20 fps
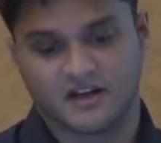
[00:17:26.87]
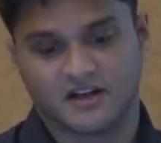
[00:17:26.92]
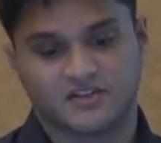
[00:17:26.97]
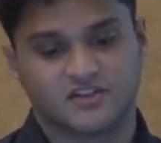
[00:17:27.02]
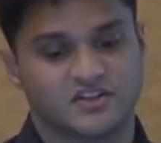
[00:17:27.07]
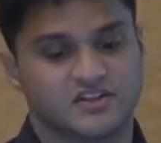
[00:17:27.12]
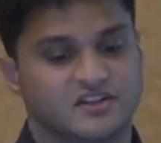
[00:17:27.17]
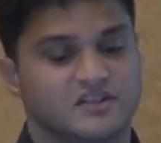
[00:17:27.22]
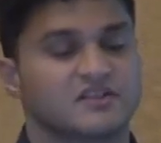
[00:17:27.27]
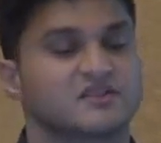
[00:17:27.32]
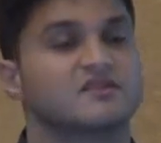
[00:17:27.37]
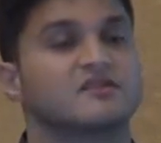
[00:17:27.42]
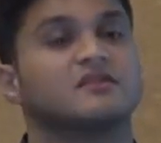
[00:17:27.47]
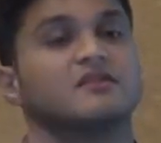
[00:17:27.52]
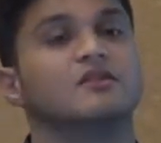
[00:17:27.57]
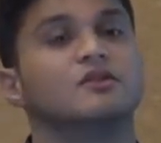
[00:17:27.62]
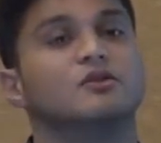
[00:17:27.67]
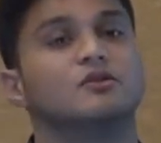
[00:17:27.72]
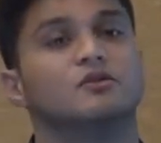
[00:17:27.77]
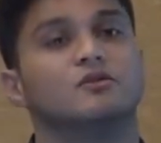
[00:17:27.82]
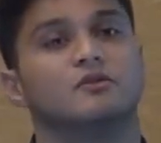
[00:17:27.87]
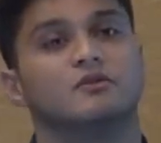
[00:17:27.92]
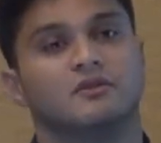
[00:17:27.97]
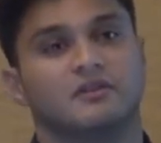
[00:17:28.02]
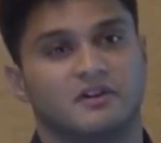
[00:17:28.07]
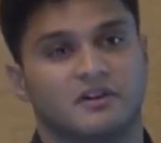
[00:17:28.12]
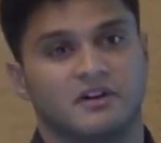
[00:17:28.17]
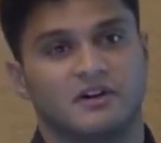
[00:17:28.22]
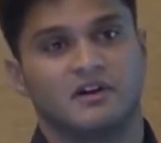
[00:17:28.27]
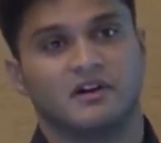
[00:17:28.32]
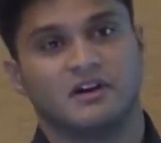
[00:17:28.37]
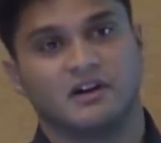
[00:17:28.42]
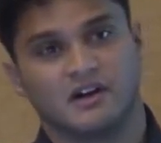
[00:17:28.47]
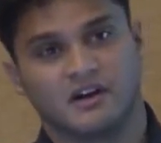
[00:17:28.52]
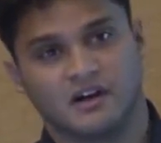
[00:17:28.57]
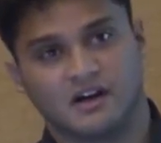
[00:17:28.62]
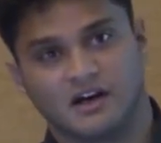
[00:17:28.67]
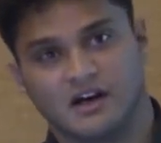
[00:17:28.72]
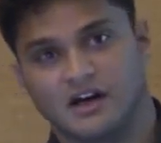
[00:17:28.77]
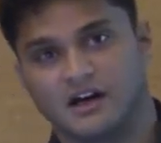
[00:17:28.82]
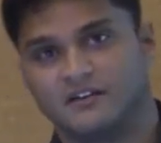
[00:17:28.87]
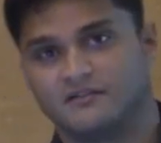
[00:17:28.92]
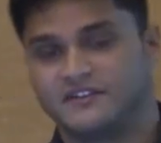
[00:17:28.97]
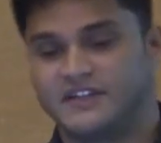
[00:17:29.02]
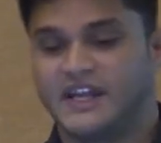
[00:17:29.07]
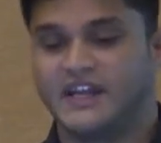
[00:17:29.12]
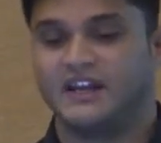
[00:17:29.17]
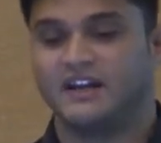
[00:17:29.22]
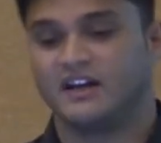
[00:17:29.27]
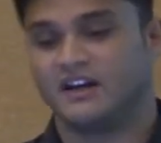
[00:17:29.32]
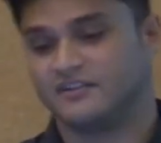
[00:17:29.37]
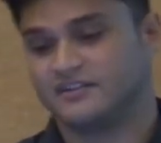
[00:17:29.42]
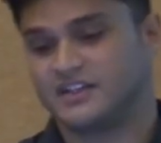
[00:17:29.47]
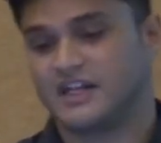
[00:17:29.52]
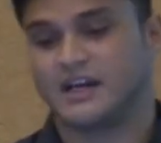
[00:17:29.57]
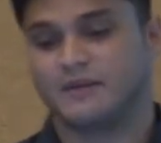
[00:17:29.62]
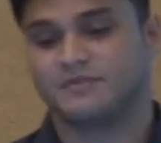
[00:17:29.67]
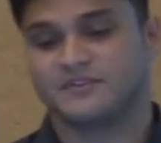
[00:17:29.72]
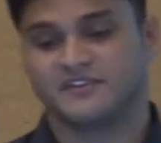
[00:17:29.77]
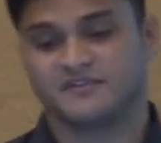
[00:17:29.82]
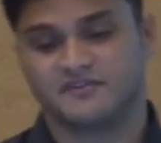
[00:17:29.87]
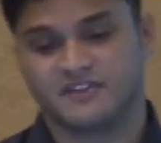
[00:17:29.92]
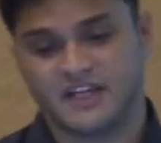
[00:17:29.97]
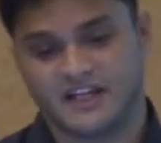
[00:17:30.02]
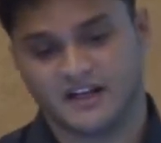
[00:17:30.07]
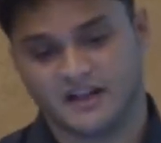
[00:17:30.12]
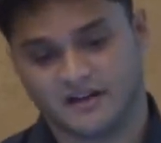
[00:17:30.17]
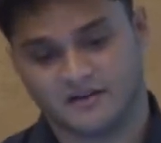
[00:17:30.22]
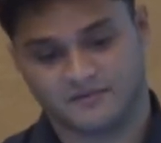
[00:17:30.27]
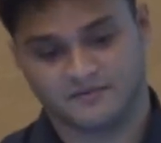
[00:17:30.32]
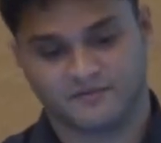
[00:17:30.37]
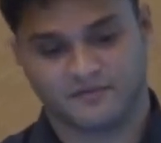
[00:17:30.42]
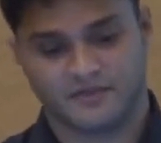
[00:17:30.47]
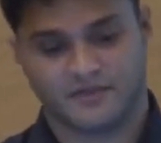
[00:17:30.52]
just a slew of data, types of data.